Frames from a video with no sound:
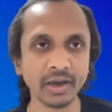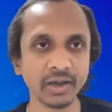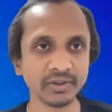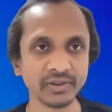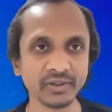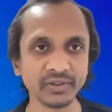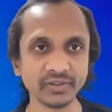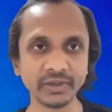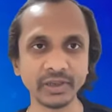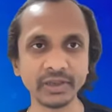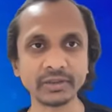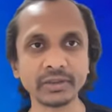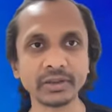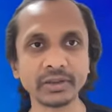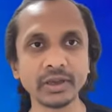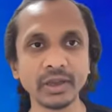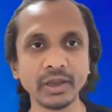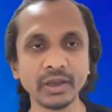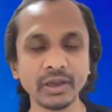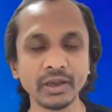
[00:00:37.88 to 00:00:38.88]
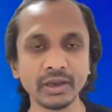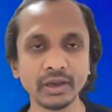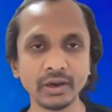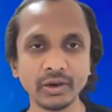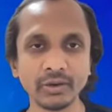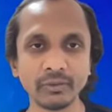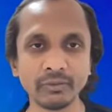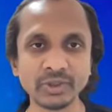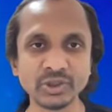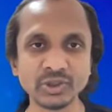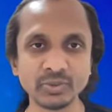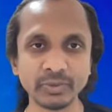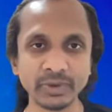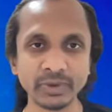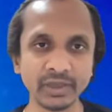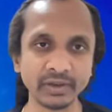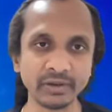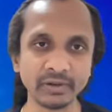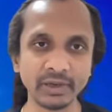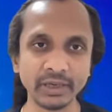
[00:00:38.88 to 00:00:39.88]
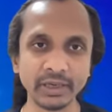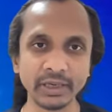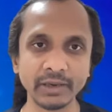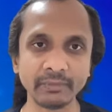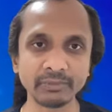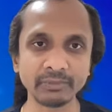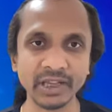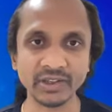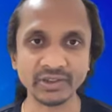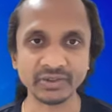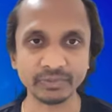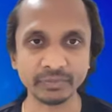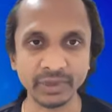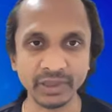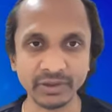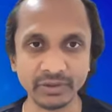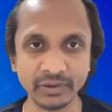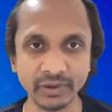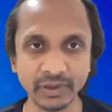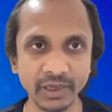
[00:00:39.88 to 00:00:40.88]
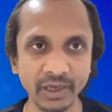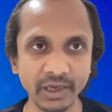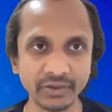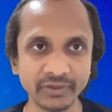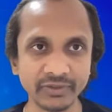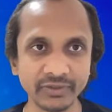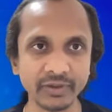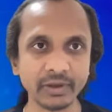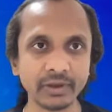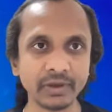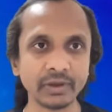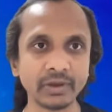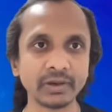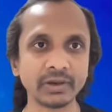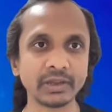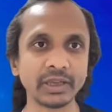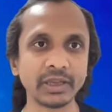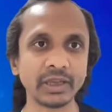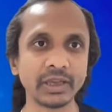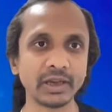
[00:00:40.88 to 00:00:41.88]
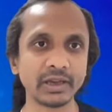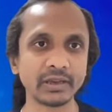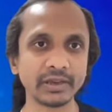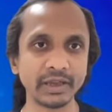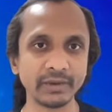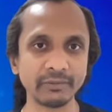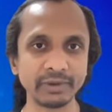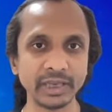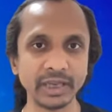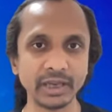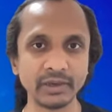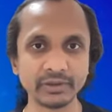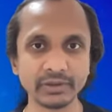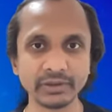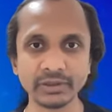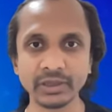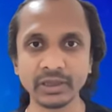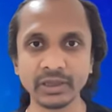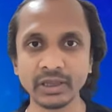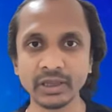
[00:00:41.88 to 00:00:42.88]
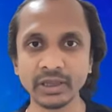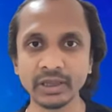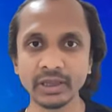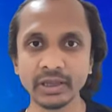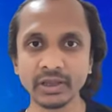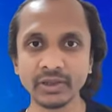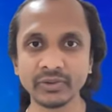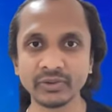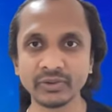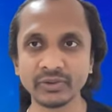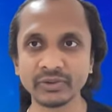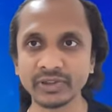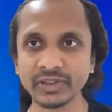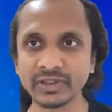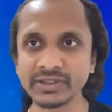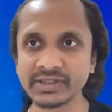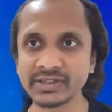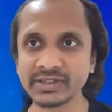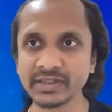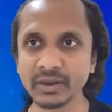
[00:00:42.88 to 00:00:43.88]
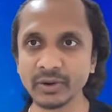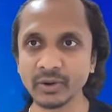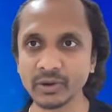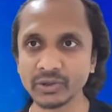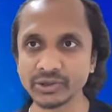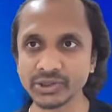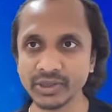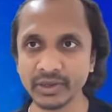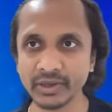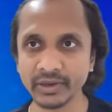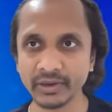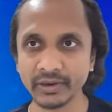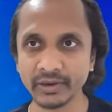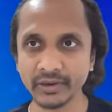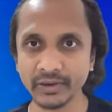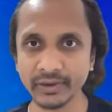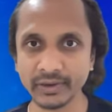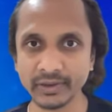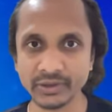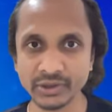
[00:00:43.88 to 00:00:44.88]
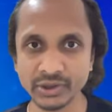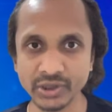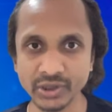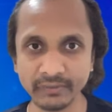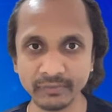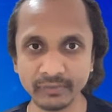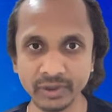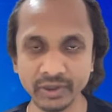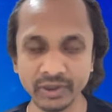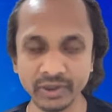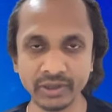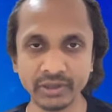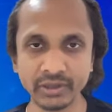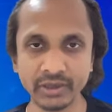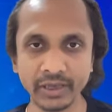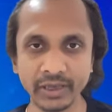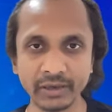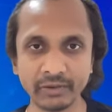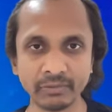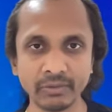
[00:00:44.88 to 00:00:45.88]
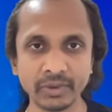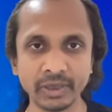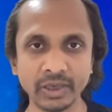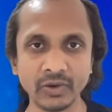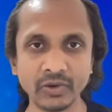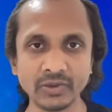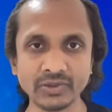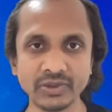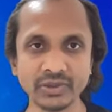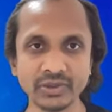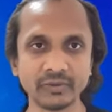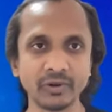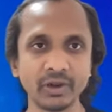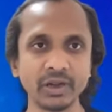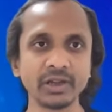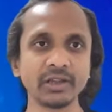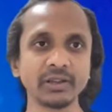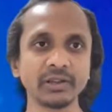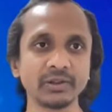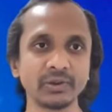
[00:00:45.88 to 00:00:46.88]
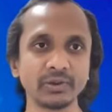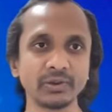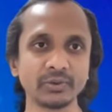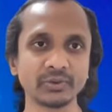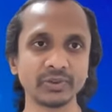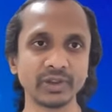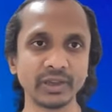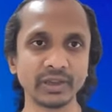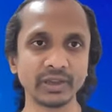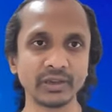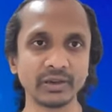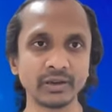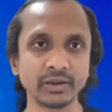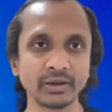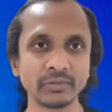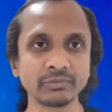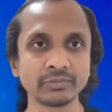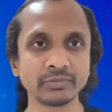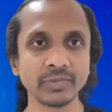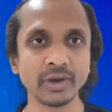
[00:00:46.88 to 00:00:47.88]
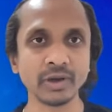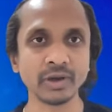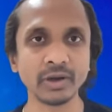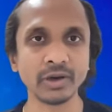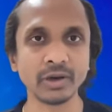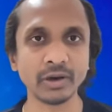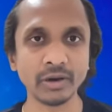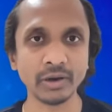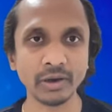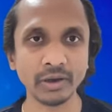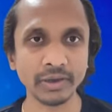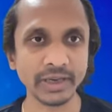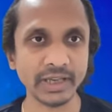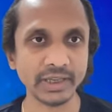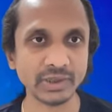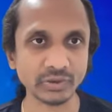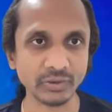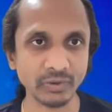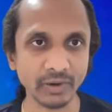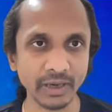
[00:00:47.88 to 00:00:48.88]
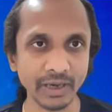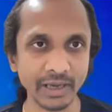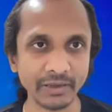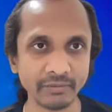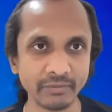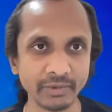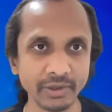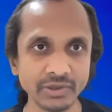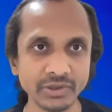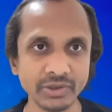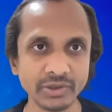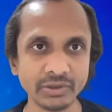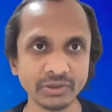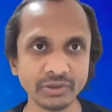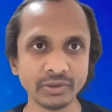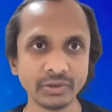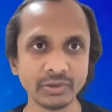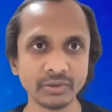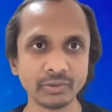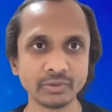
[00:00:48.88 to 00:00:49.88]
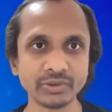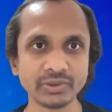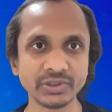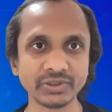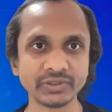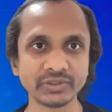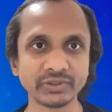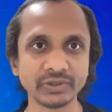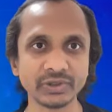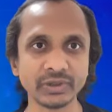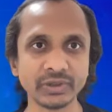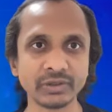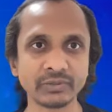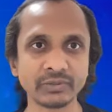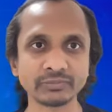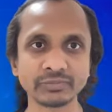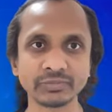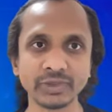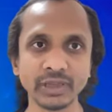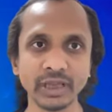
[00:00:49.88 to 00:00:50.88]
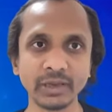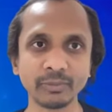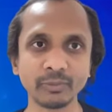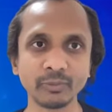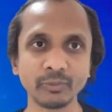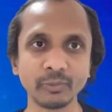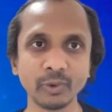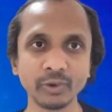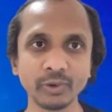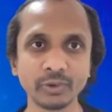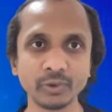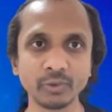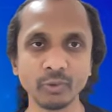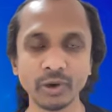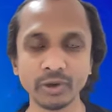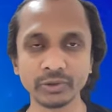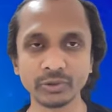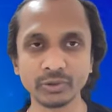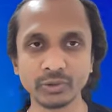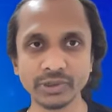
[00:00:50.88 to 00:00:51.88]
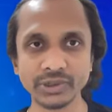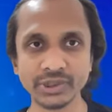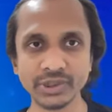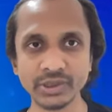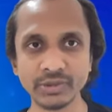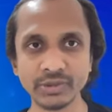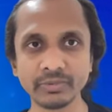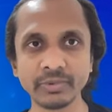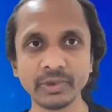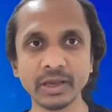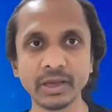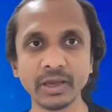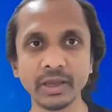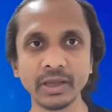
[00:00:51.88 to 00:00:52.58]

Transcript: assistant, which we renamed as B3X AI Navigator. So since the launch in January, like we launched the trading using natural language. You could just type what you want to achieve,